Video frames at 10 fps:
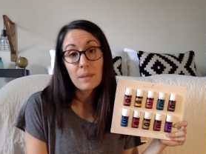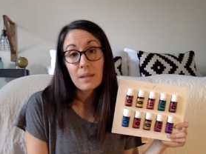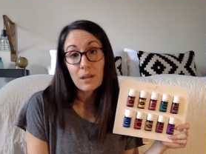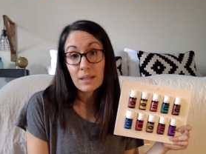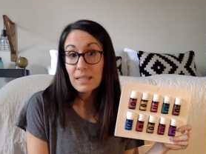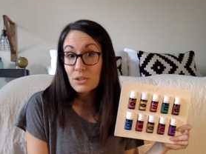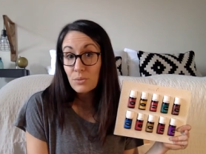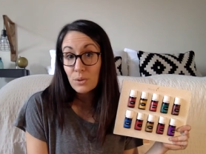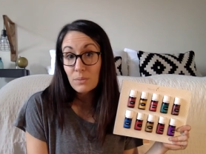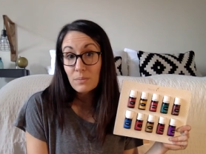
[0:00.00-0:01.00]
in our kids'
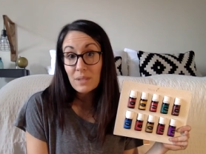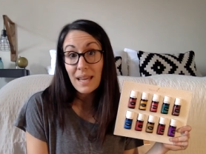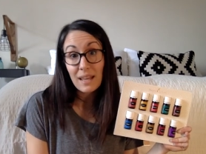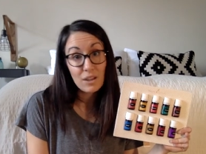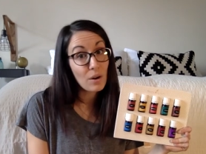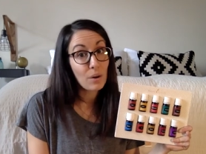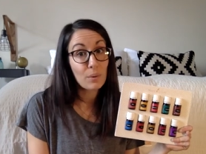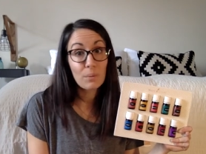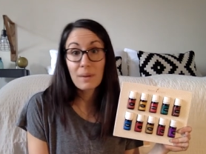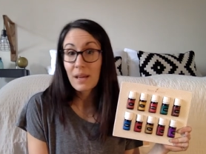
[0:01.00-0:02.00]
rooms and in our
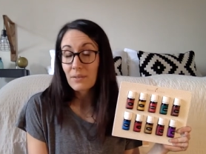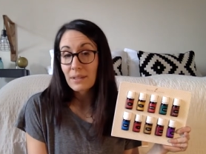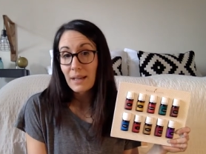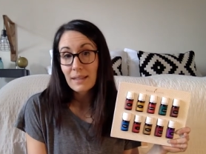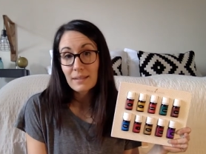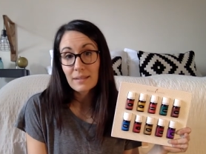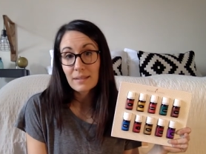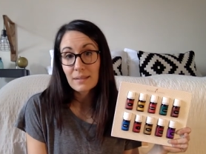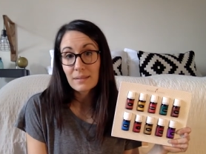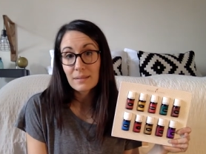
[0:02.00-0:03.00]
room every night
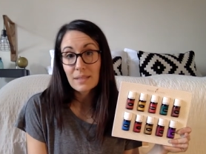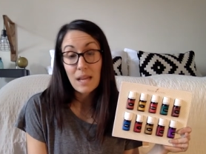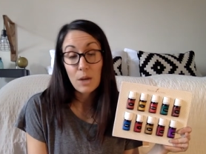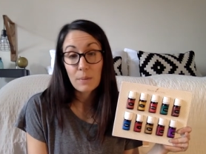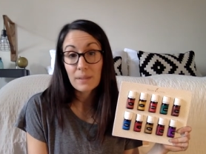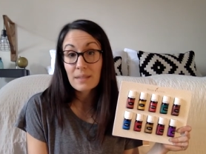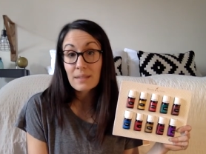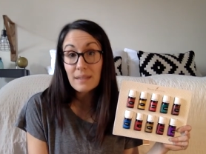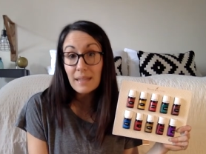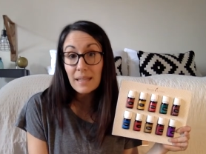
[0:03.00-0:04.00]
uh, to help us
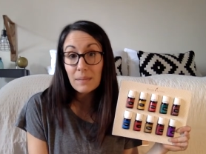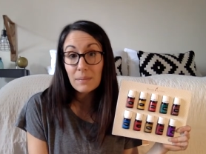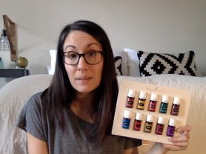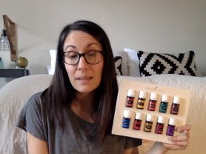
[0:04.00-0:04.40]
sleep.